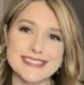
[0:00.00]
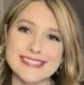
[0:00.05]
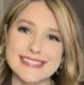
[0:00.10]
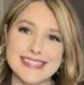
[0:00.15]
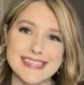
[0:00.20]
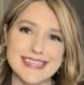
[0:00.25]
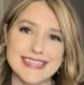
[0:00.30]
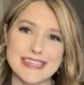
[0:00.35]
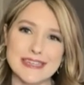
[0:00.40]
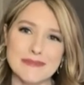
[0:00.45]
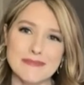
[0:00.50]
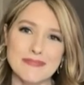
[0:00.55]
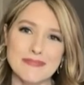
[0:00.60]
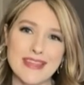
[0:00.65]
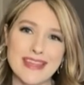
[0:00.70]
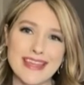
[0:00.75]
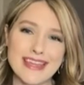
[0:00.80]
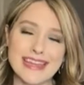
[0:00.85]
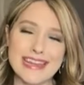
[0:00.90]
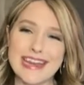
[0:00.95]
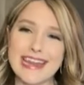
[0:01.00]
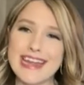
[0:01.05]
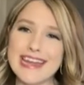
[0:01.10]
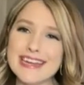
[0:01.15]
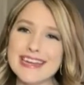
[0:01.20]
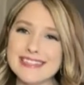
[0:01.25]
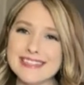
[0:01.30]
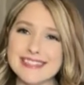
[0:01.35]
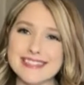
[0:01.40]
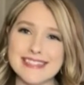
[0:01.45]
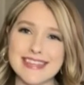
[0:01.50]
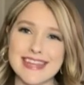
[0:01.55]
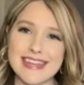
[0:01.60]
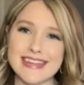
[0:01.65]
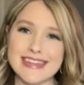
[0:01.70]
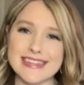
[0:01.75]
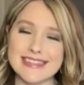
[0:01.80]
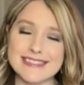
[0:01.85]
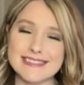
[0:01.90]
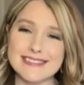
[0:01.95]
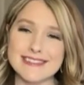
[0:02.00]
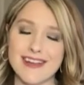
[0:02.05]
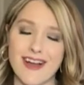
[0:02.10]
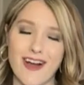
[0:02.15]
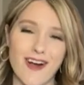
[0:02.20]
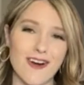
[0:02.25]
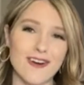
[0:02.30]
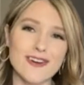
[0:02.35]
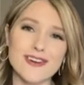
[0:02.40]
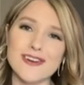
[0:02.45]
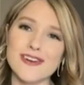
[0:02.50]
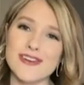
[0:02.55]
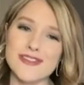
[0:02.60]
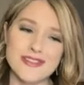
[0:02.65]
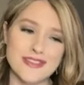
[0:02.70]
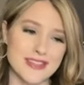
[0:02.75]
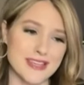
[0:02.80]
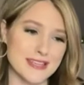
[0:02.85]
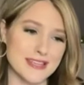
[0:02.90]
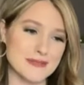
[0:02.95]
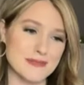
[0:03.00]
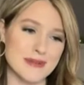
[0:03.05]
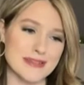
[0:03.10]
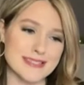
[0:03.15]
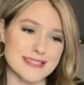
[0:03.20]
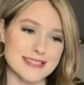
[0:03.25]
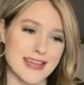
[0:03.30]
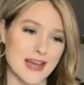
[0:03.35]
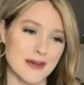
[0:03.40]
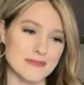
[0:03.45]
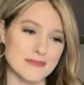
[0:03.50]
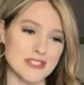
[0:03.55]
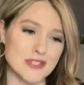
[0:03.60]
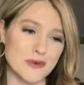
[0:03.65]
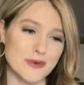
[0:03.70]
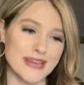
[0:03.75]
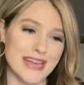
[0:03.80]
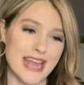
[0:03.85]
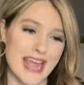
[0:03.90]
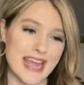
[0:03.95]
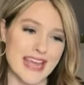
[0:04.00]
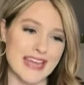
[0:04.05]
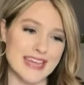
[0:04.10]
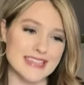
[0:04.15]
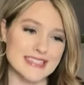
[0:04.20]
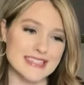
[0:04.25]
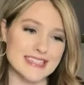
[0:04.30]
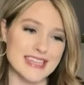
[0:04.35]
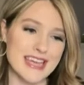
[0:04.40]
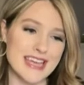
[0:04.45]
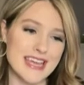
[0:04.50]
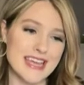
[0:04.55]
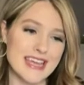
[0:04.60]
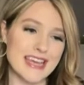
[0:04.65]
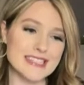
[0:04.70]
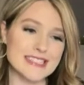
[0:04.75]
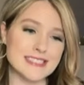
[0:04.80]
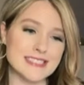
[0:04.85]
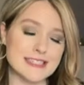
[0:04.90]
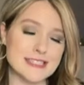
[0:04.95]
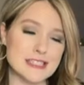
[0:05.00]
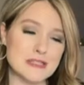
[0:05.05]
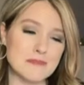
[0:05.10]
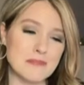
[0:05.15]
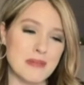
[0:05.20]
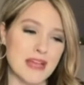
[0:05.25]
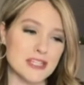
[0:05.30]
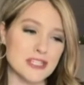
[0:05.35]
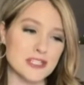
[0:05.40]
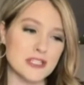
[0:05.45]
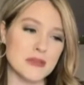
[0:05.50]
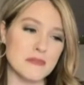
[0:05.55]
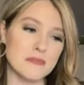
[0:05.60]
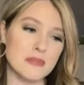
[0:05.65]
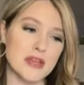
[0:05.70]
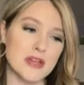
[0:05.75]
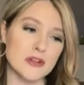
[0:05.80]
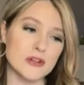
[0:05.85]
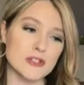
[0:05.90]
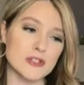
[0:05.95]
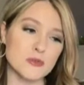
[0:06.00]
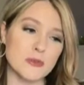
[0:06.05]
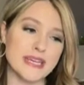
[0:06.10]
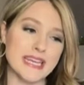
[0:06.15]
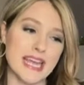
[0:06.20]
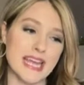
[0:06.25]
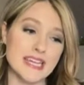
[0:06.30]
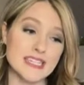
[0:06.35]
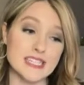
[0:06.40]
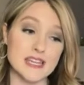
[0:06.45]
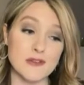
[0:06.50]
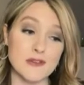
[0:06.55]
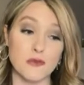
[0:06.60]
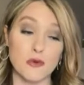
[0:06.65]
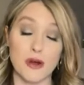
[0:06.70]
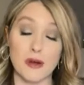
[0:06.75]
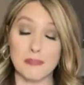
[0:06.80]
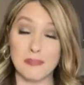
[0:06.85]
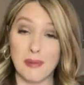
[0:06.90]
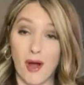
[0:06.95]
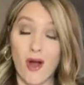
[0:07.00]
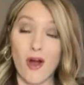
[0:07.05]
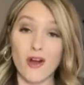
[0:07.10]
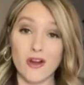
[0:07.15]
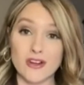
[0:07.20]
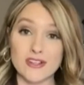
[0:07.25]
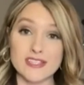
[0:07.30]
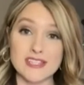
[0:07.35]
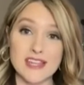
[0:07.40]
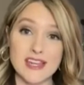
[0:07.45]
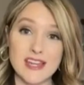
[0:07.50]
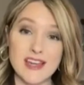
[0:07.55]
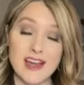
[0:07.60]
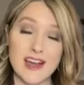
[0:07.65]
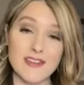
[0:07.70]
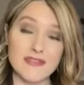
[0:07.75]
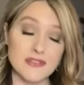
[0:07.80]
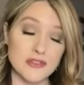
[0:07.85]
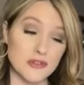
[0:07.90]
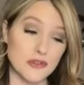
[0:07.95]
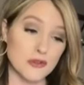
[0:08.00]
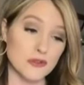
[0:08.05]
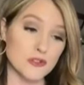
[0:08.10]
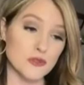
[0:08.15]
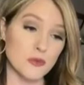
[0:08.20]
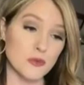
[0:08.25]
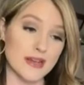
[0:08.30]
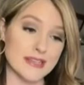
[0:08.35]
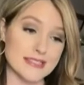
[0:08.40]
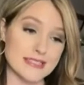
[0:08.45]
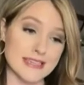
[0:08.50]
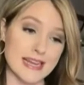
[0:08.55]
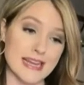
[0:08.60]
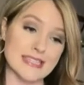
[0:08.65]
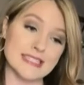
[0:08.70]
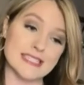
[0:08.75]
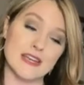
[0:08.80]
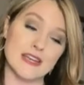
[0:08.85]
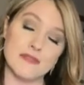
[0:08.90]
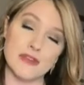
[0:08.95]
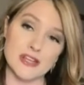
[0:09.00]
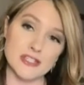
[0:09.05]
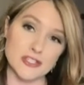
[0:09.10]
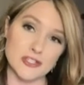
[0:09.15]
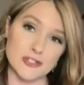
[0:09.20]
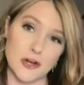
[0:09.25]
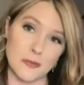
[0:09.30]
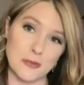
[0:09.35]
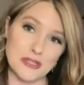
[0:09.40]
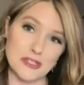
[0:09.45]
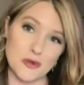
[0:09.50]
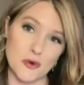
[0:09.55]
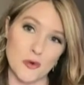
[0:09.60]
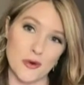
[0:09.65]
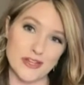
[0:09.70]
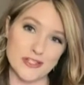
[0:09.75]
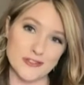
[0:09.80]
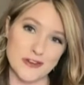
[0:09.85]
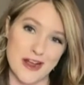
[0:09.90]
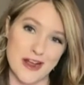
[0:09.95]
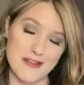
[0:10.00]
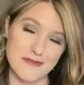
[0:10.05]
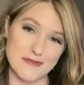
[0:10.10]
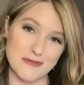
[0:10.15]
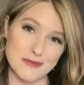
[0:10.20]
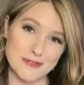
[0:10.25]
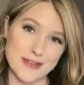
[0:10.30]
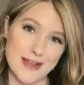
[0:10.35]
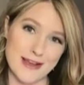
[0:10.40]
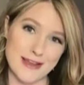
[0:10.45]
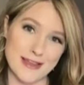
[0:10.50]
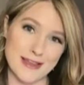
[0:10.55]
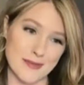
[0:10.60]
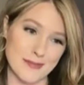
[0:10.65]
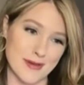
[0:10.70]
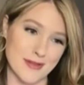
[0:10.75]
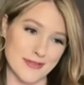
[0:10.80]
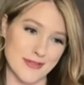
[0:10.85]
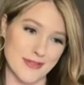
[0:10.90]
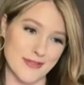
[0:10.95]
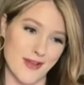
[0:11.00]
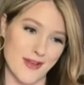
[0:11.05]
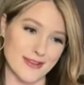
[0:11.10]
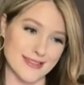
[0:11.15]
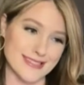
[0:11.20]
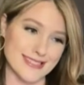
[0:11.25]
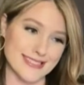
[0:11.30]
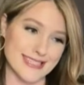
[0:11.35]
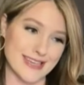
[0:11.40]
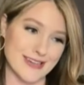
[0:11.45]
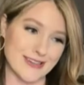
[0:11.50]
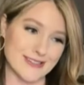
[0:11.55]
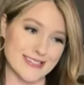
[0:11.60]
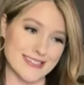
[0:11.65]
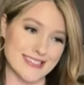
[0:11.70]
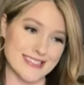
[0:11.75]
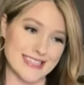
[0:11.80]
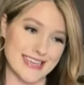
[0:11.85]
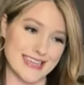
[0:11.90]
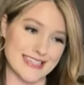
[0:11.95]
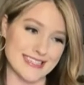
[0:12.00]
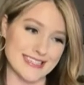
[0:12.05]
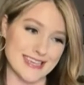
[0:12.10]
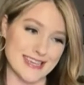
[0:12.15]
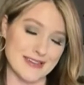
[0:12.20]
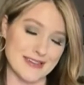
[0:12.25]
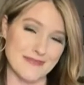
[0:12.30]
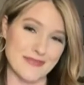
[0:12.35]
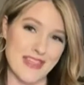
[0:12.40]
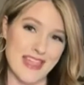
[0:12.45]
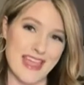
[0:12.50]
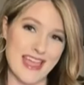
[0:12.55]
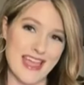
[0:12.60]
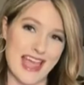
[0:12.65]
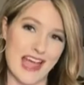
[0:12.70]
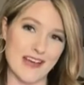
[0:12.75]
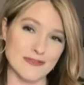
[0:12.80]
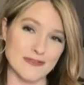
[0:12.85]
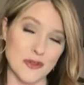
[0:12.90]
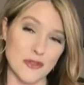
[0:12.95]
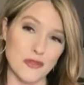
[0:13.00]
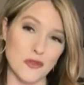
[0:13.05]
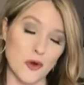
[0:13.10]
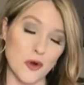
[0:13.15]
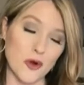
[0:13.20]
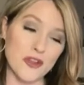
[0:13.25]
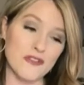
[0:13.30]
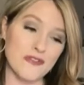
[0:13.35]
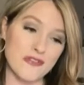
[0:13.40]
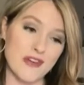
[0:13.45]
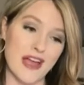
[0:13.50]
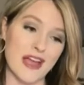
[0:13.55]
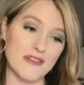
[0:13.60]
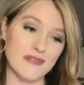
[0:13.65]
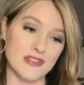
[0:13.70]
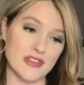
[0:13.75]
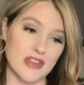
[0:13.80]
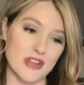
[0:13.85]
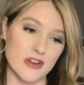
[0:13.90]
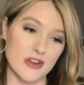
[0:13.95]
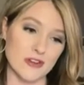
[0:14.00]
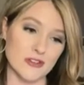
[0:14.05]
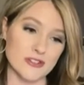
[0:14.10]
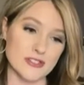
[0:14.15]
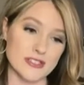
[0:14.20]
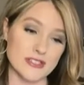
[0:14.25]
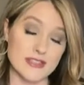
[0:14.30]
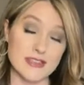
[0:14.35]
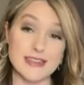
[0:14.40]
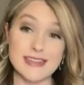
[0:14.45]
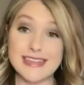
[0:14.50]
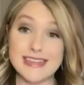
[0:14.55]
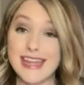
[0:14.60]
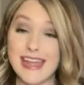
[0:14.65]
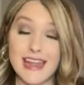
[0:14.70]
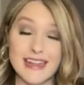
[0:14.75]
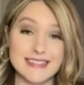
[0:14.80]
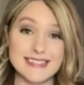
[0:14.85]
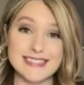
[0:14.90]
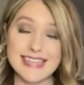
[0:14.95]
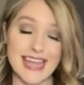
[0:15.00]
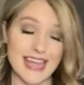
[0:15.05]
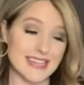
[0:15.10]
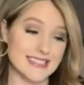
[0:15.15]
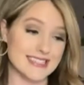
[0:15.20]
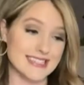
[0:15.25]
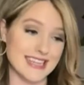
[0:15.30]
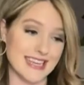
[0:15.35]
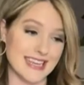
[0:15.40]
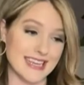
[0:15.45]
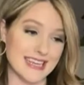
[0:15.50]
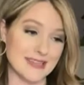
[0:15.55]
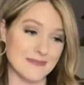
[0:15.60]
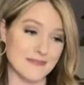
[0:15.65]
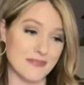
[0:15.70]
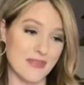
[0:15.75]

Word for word: see. I hate to say it, all good things must come to an end. It's an especially bittersweet ending for a part of the NewsWest 9 Salvation Army toy drive. We're talking about the longest letter to Santa. After 35 years, it's ending.